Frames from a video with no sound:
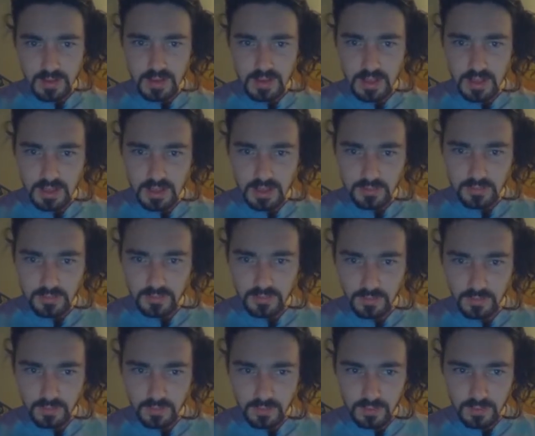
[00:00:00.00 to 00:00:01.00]

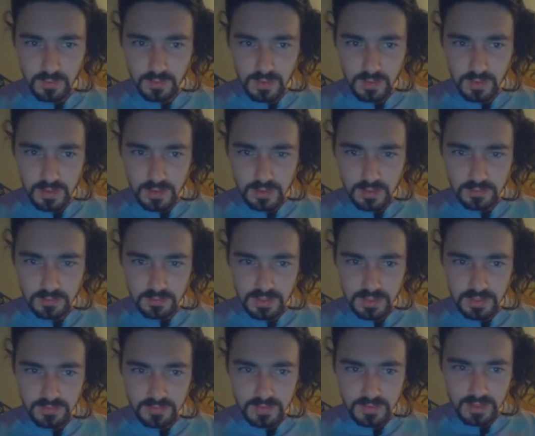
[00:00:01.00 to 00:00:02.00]
A4
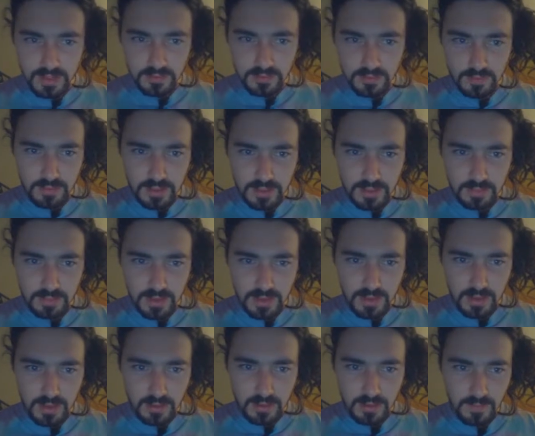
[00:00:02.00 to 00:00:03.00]
left and right
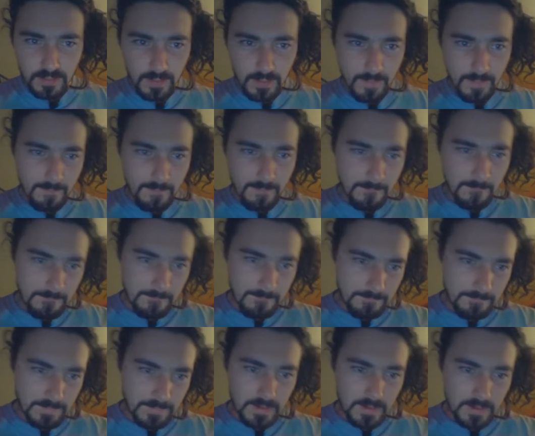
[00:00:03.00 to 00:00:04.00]
pair.
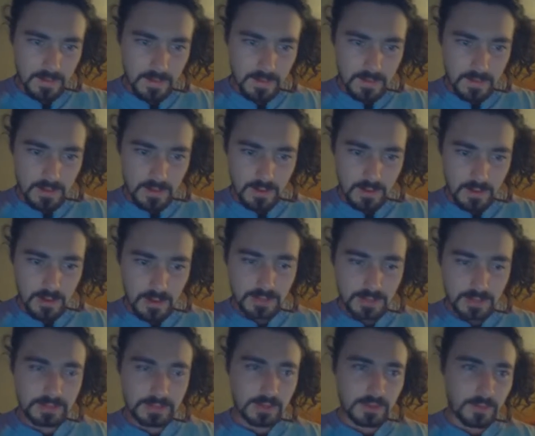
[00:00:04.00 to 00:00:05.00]
Alright,
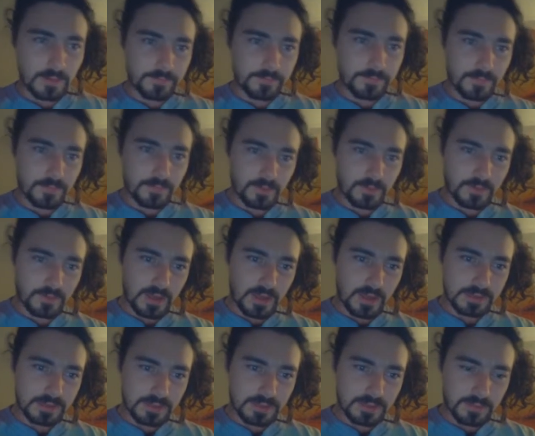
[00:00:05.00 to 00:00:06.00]
so we've got
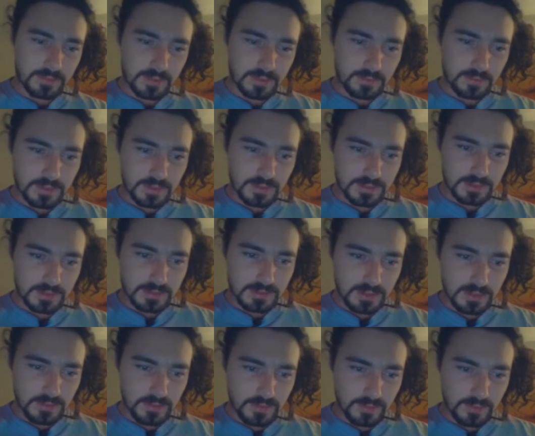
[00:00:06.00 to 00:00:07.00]
something that we can
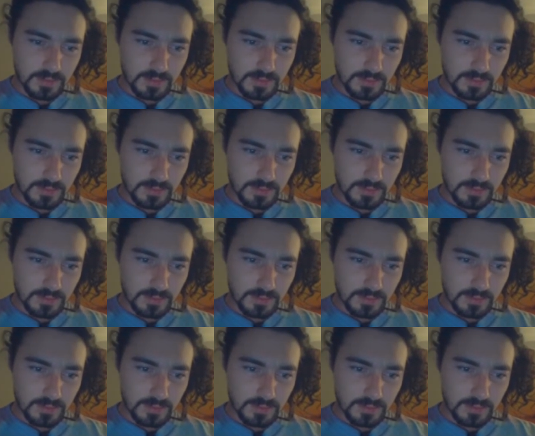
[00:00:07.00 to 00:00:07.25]
sell for around